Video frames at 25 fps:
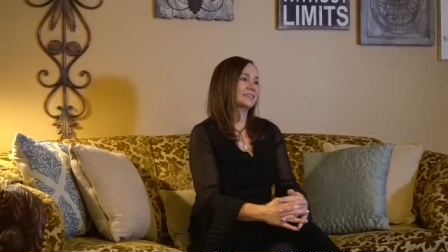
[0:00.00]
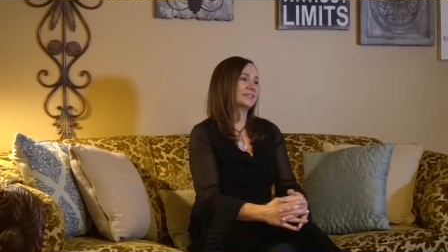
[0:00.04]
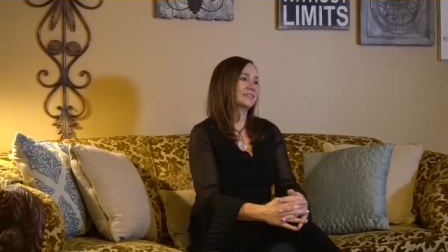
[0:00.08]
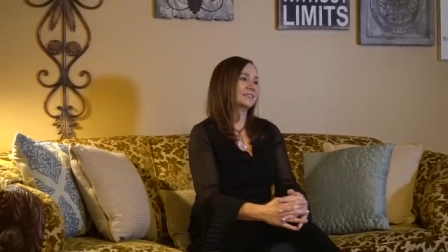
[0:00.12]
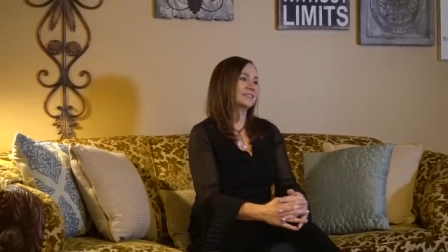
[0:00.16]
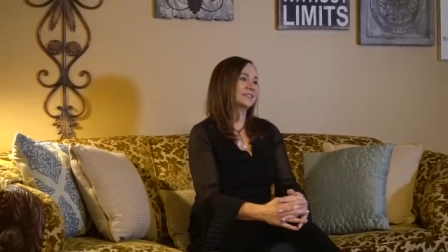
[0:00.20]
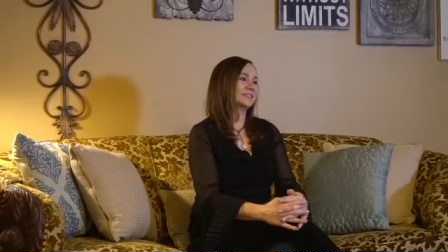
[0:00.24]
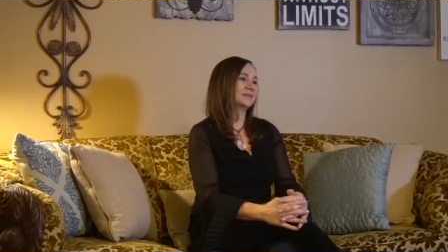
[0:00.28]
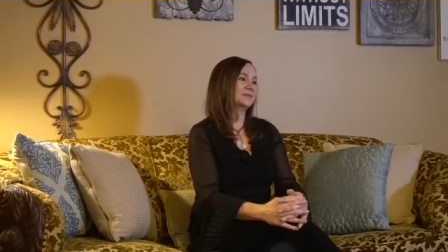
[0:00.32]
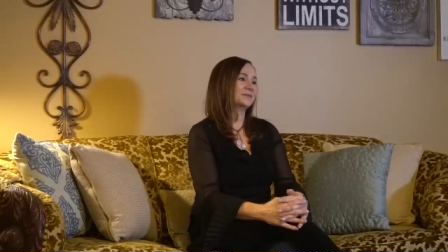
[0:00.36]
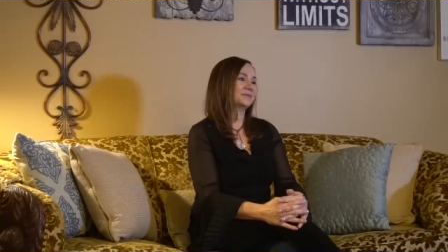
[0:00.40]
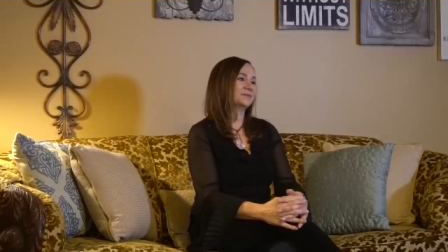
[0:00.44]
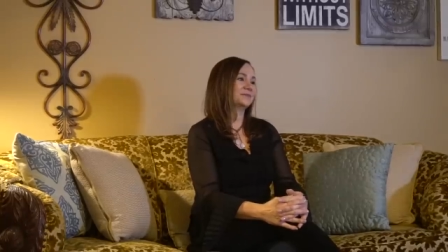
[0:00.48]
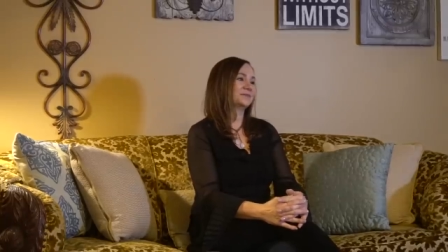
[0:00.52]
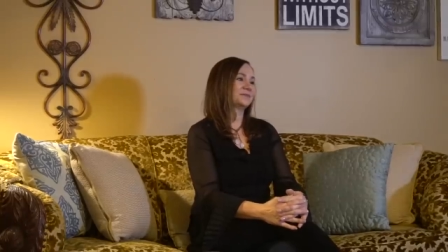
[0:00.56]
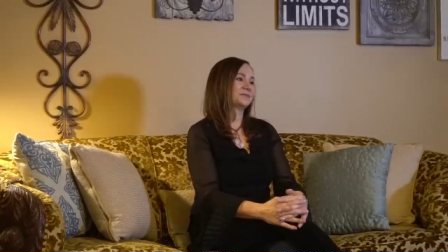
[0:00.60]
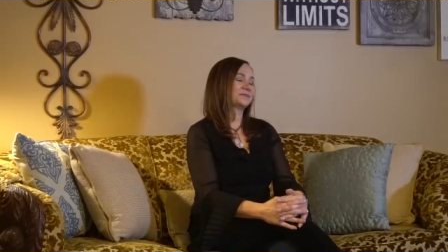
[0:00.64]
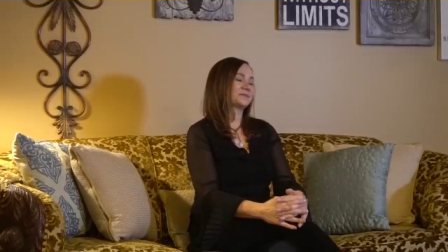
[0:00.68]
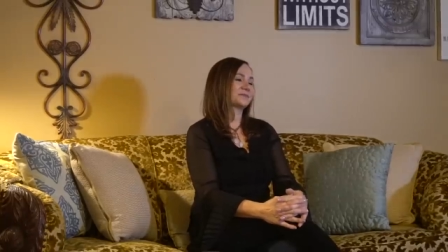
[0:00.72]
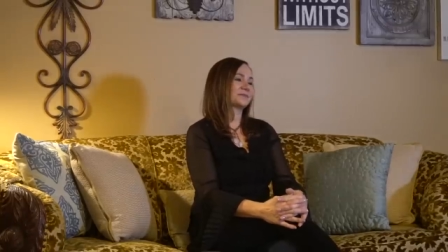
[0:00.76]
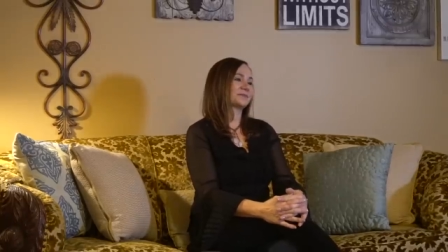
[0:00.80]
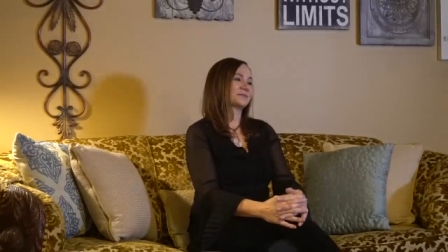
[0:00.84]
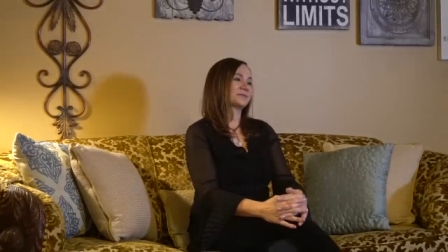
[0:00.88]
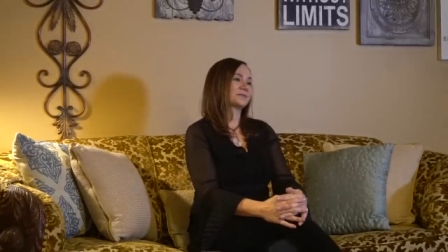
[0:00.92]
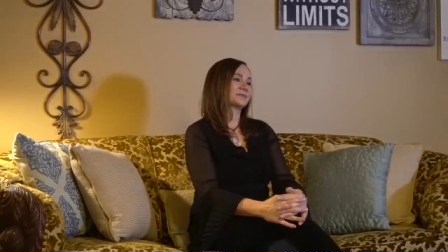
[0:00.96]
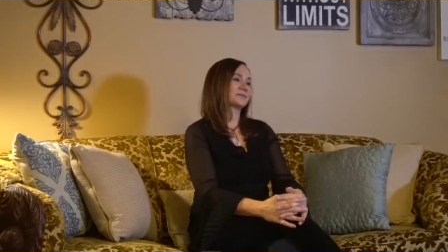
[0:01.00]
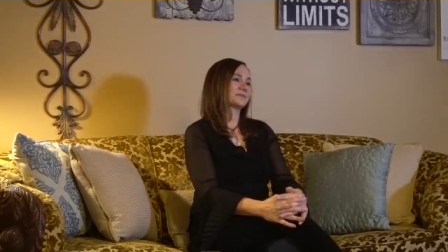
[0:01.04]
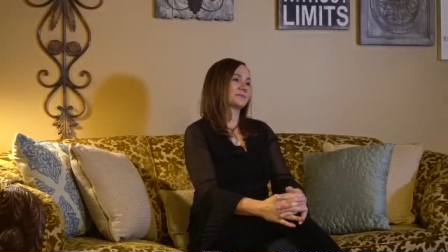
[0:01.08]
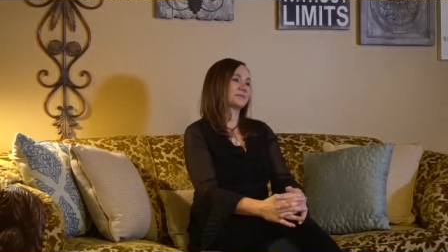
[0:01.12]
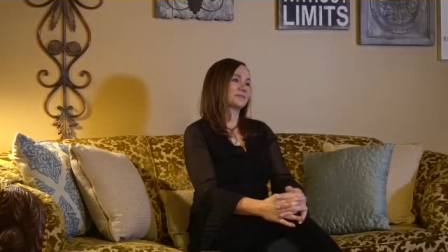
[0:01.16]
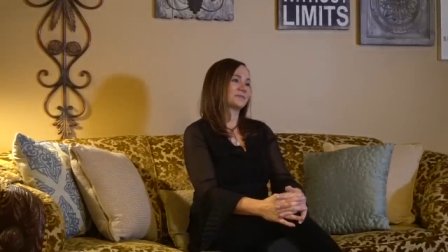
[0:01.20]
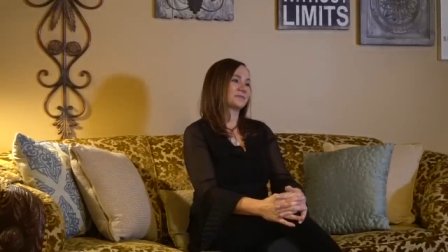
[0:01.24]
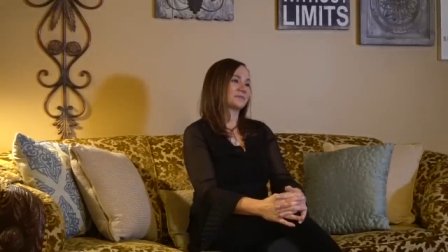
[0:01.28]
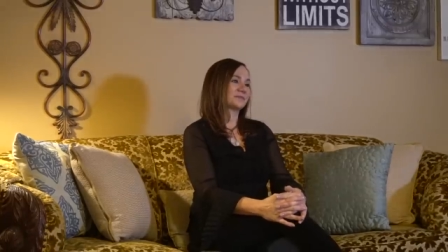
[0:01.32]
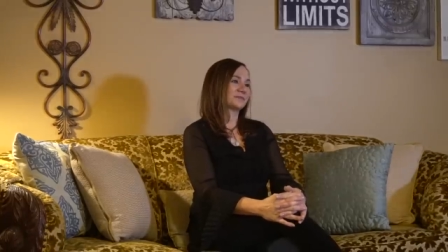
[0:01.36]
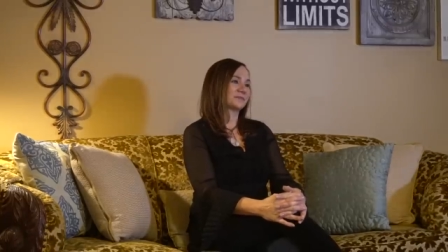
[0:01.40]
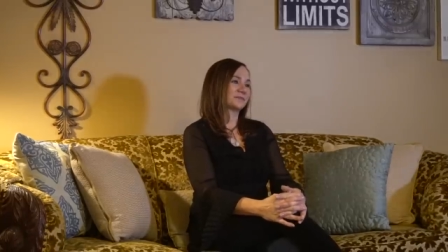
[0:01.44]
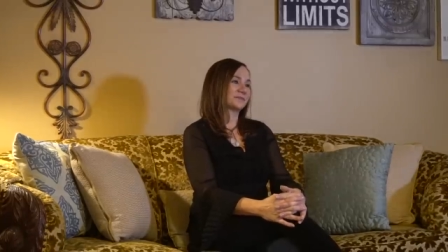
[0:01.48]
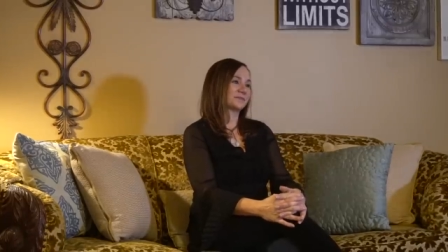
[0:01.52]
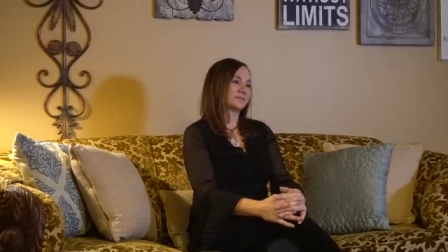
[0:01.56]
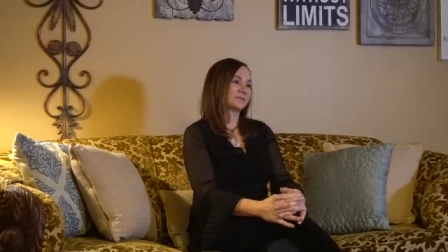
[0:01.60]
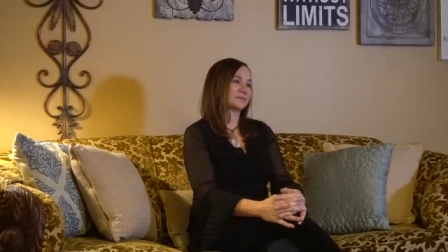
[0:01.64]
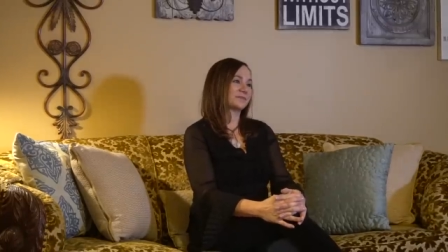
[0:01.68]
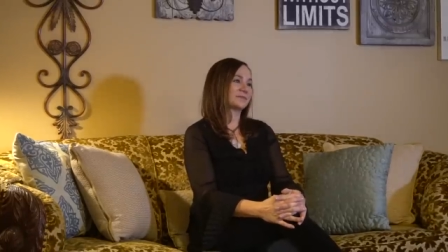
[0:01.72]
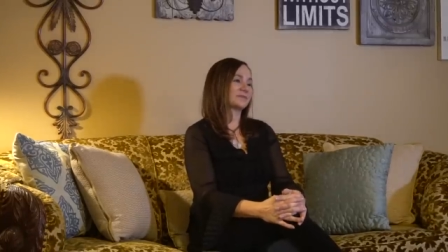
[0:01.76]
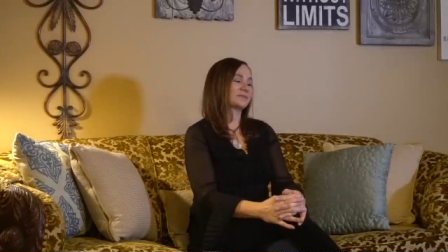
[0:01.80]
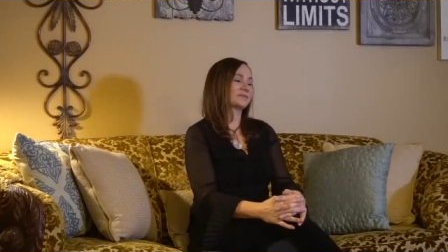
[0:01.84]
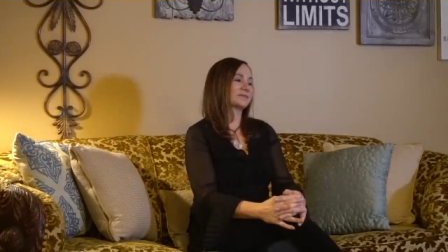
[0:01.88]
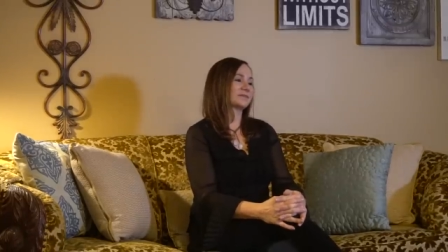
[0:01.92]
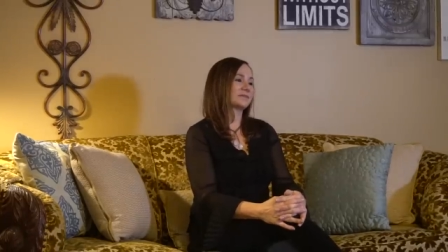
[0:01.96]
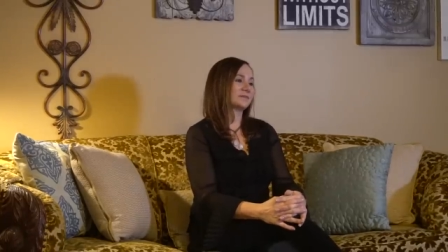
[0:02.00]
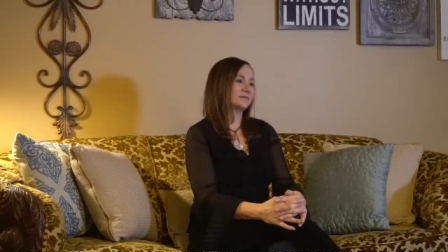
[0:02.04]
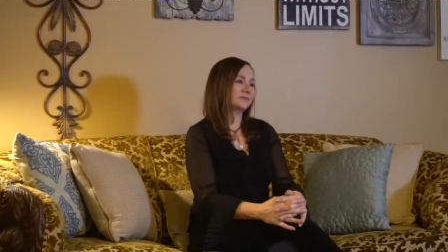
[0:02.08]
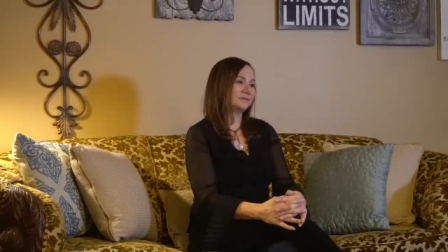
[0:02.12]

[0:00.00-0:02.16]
Right. What about the disclosure of